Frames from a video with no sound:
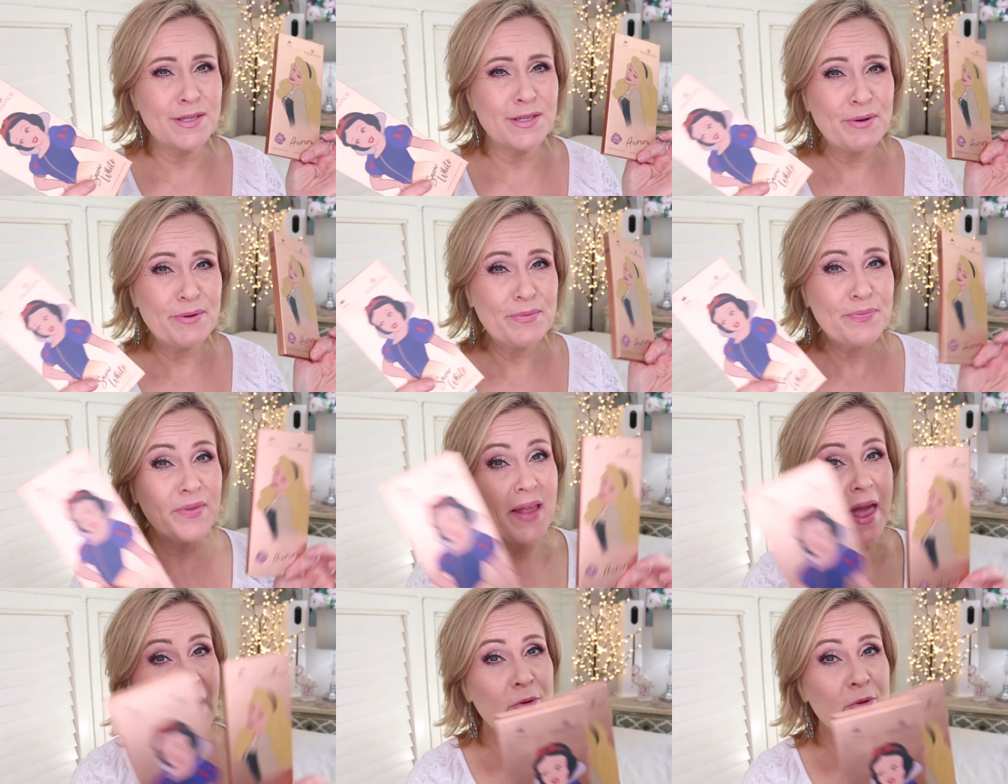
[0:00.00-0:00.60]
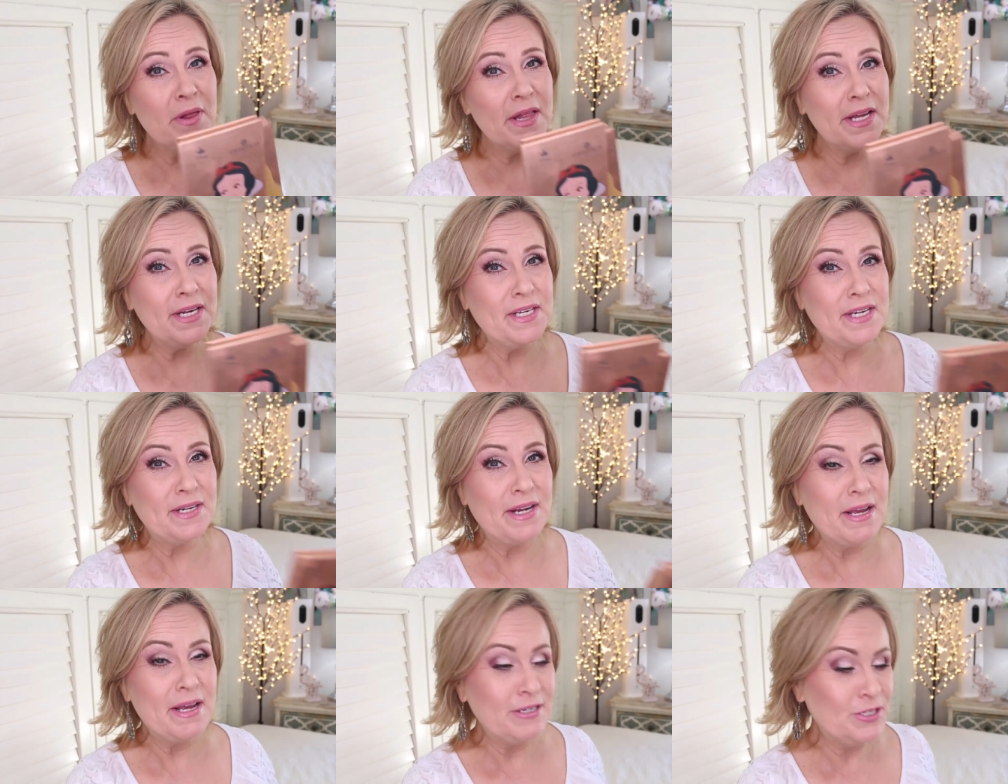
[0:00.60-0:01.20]
So I really
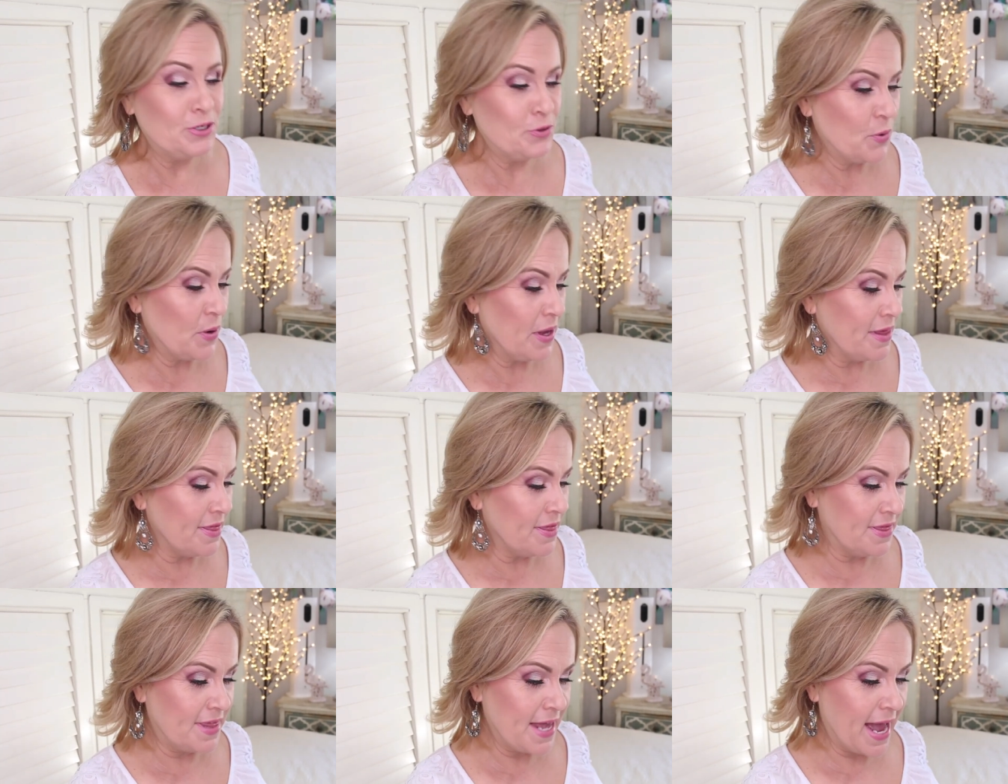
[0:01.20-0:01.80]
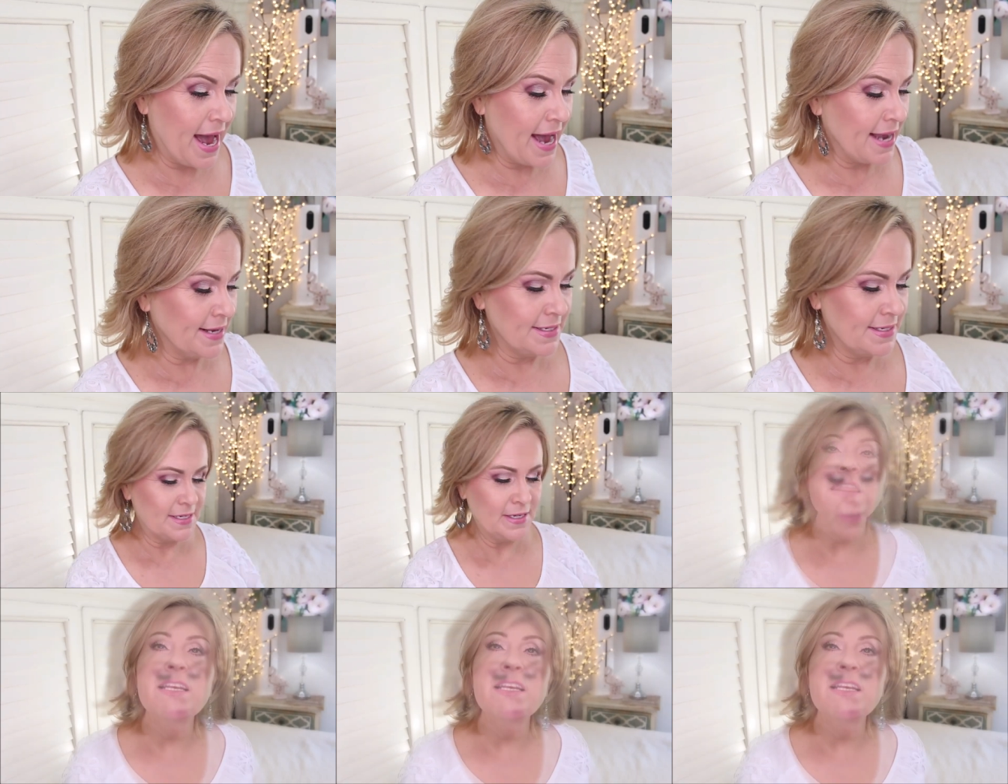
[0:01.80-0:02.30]
did enjoy that.